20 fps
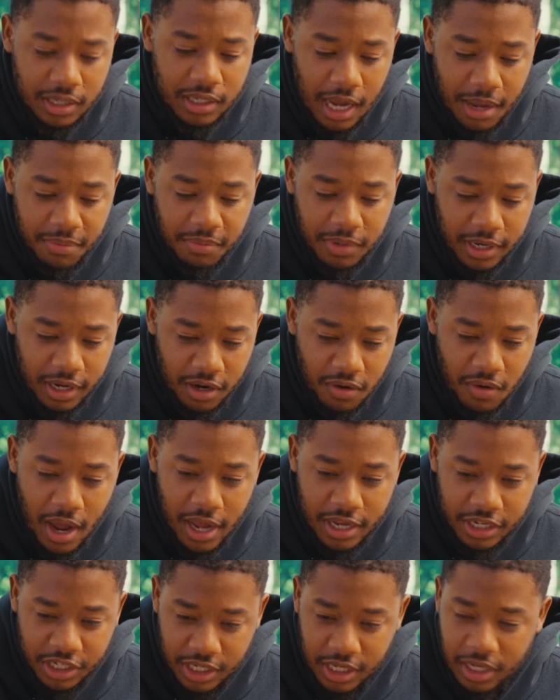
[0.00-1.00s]
tapped in
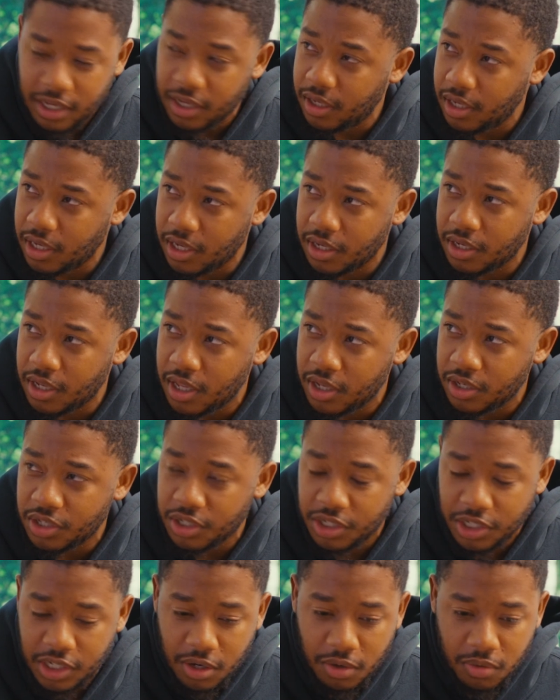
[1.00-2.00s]
on IG and
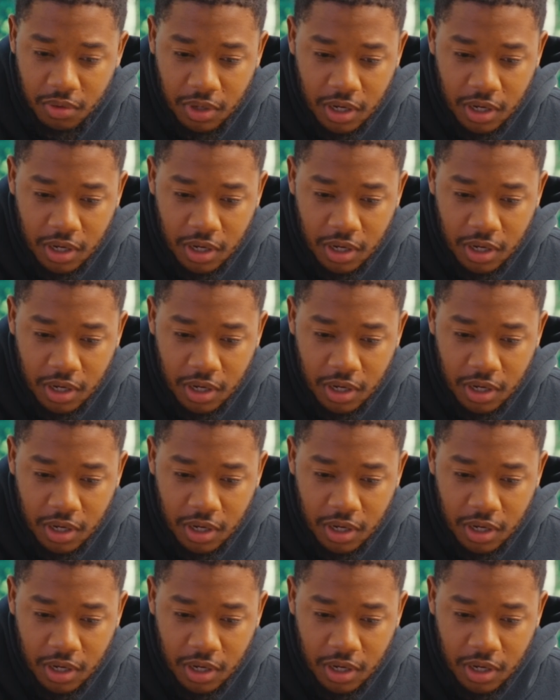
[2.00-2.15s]
just showed